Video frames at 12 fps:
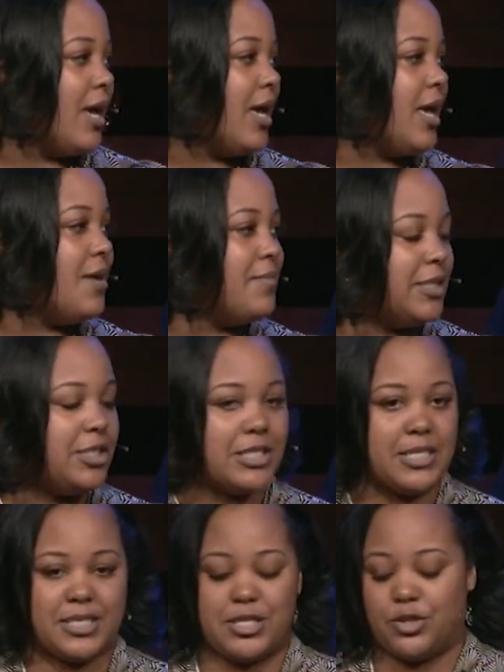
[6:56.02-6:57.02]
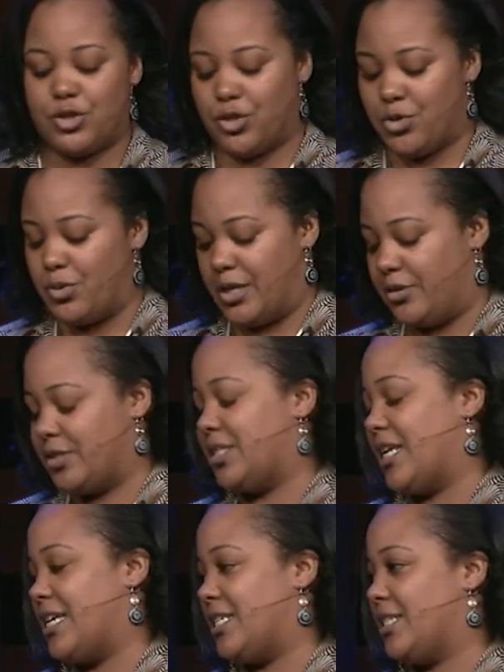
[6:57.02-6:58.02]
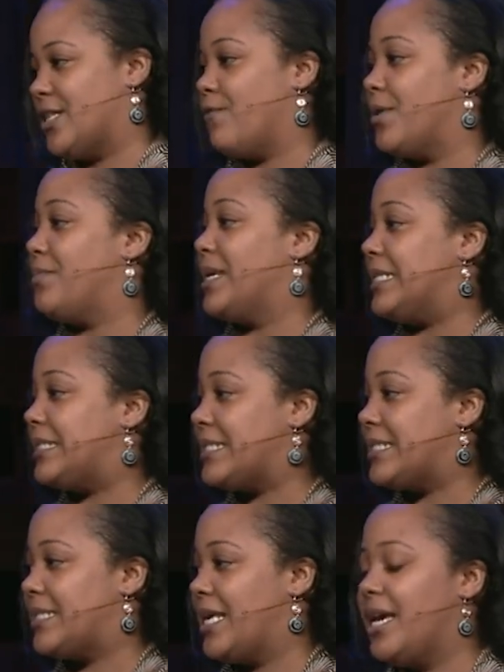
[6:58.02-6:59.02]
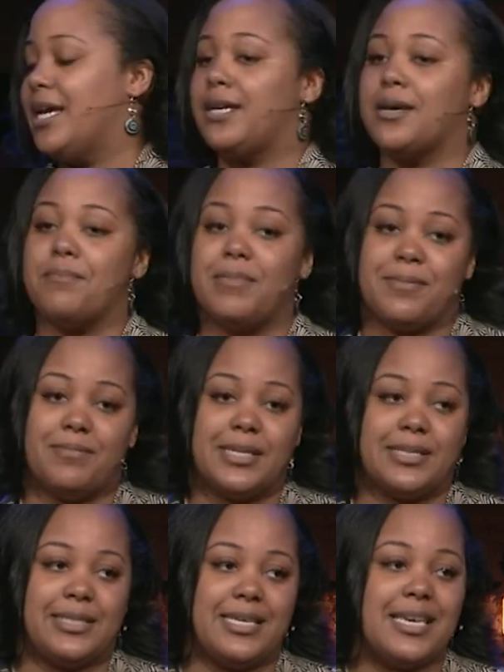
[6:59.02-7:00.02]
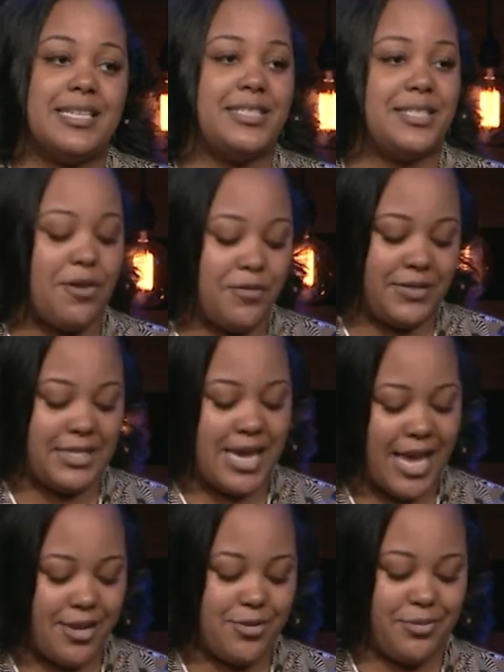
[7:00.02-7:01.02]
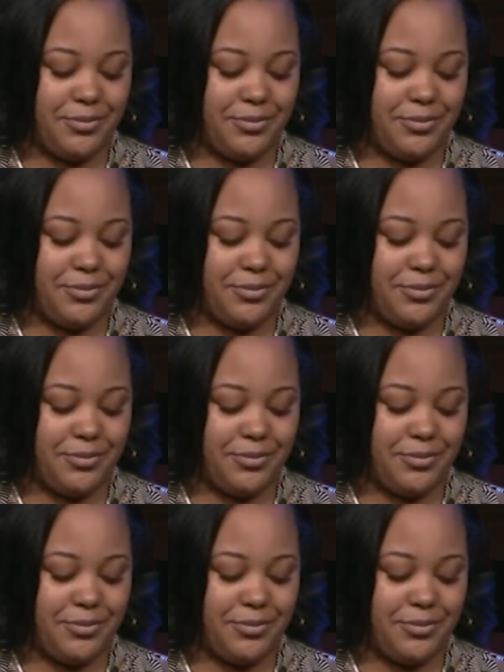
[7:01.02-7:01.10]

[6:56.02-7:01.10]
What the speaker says: images and skewed understandings of repentance, commitment, and self-denial.